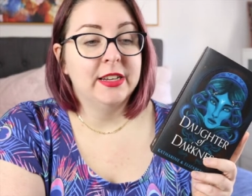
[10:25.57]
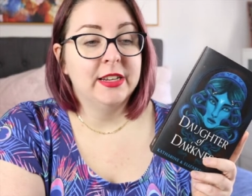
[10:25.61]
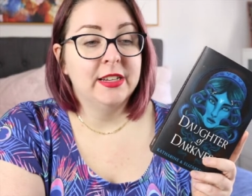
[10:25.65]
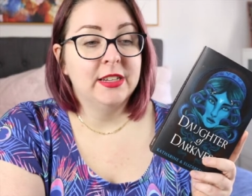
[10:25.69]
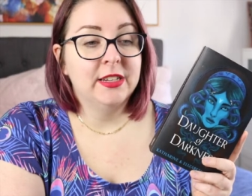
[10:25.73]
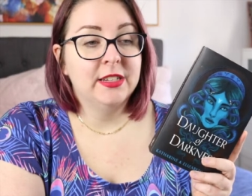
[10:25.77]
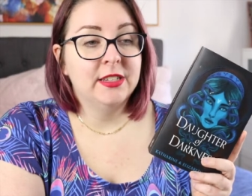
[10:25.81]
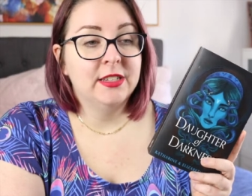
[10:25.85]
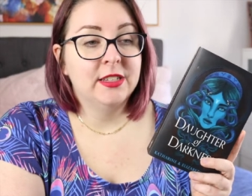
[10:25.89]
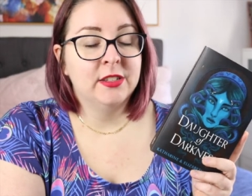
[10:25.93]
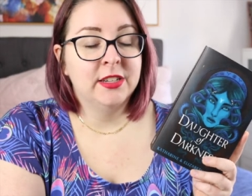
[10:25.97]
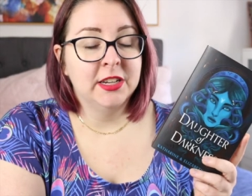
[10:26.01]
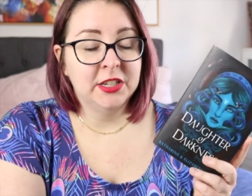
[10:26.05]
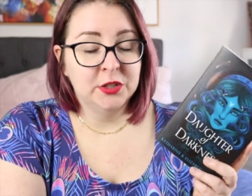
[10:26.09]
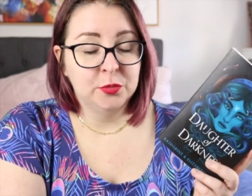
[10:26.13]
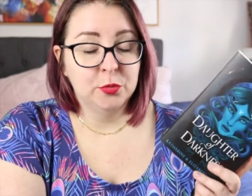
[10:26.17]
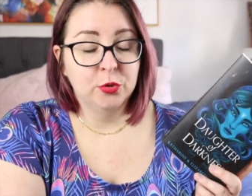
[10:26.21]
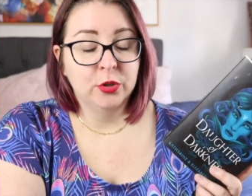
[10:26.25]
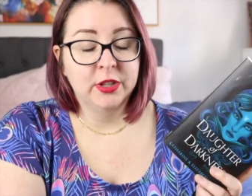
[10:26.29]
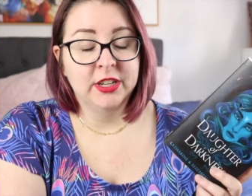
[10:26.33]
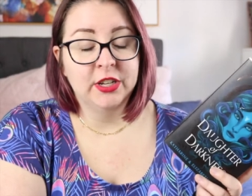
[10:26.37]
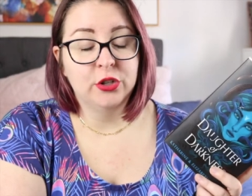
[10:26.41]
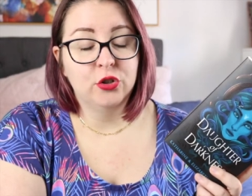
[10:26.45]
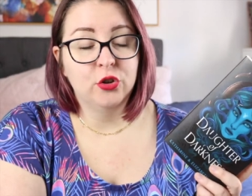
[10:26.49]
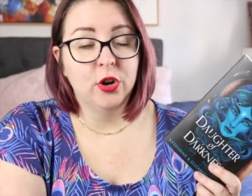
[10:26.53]
is
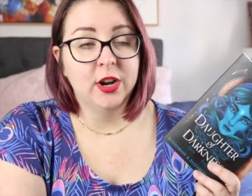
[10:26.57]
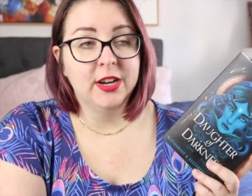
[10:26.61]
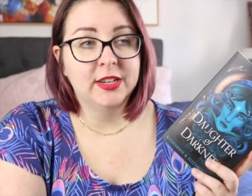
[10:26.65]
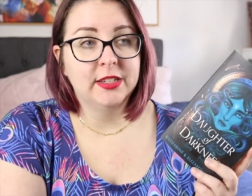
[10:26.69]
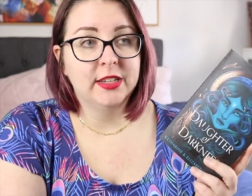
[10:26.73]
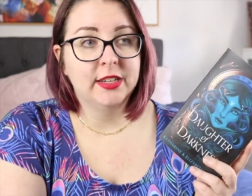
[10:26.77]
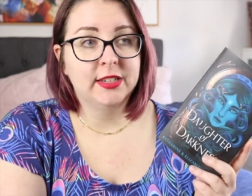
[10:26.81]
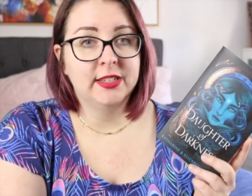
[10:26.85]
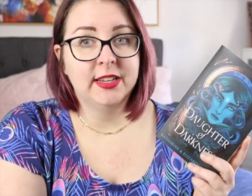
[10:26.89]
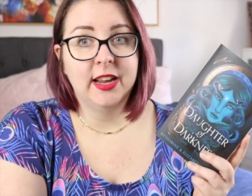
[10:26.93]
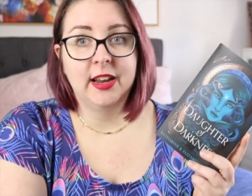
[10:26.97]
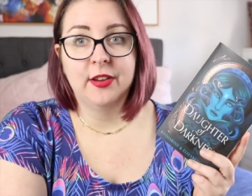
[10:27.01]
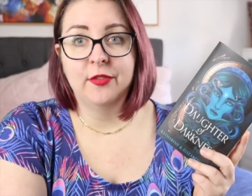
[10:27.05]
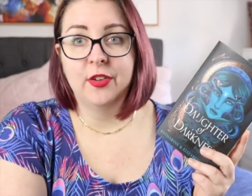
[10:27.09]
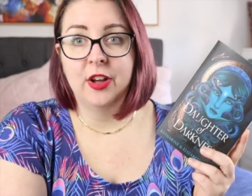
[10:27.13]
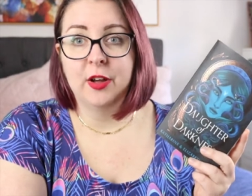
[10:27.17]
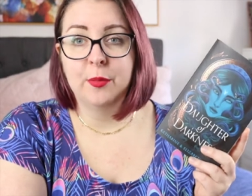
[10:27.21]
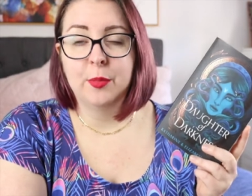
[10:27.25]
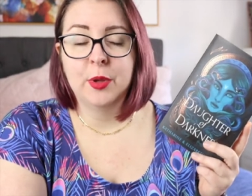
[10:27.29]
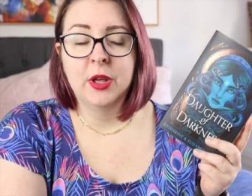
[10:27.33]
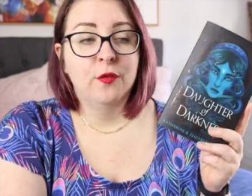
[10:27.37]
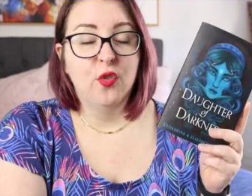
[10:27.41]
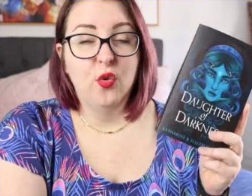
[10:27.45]
desperately trying to save up